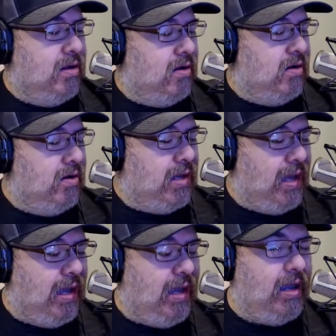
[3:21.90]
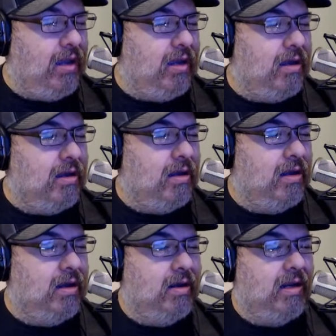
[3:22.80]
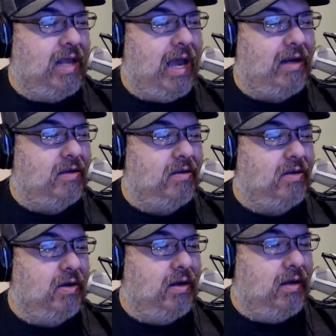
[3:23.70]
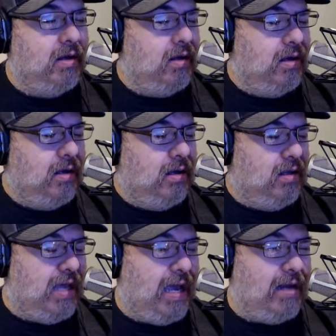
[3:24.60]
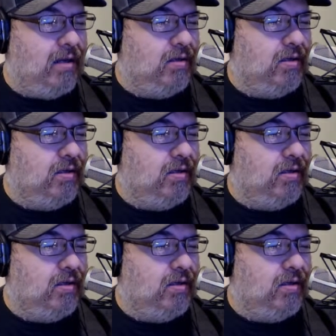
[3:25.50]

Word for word: Okay, that is good. That is